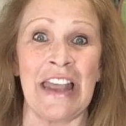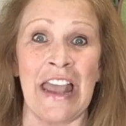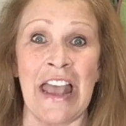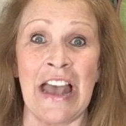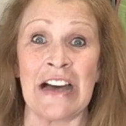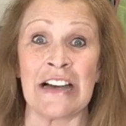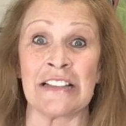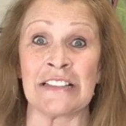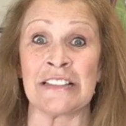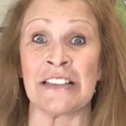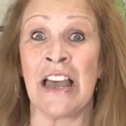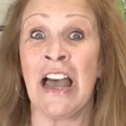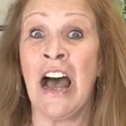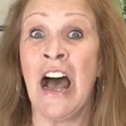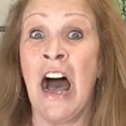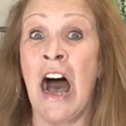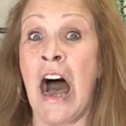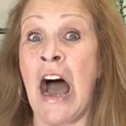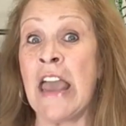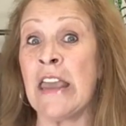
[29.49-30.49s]
and
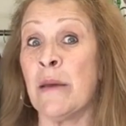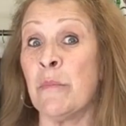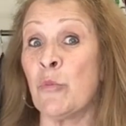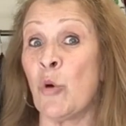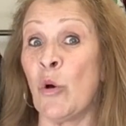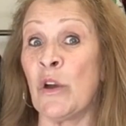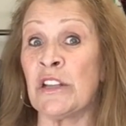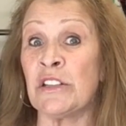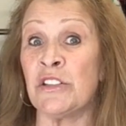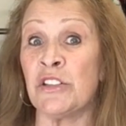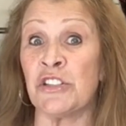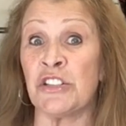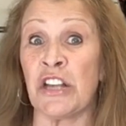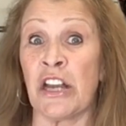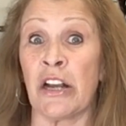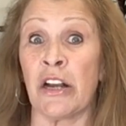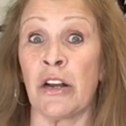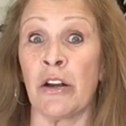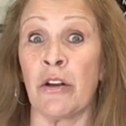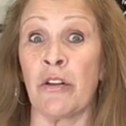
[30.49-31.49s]
I am going to
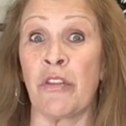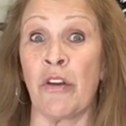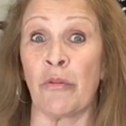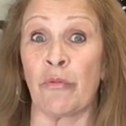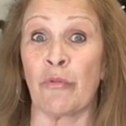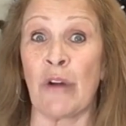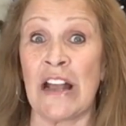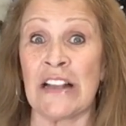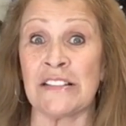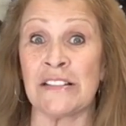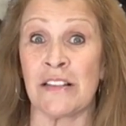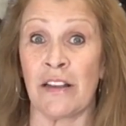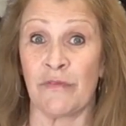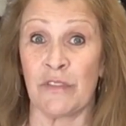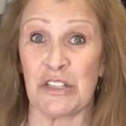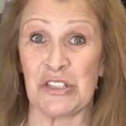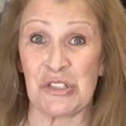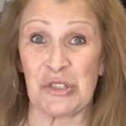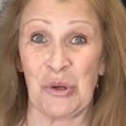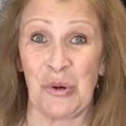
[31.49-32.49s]
share the rest of
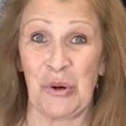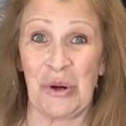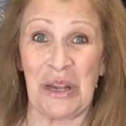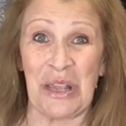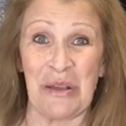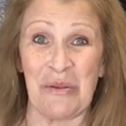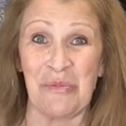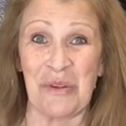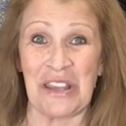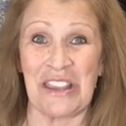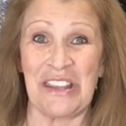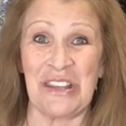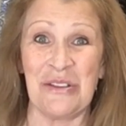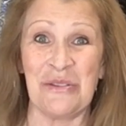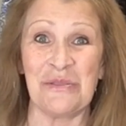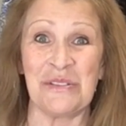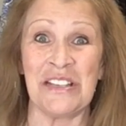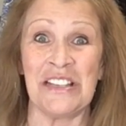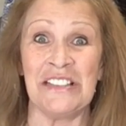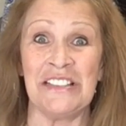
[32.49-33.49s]
the story with
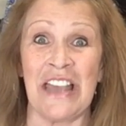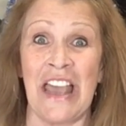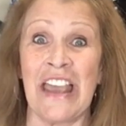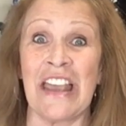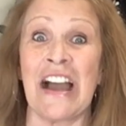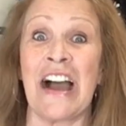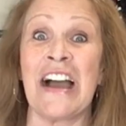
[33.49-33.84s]
you today.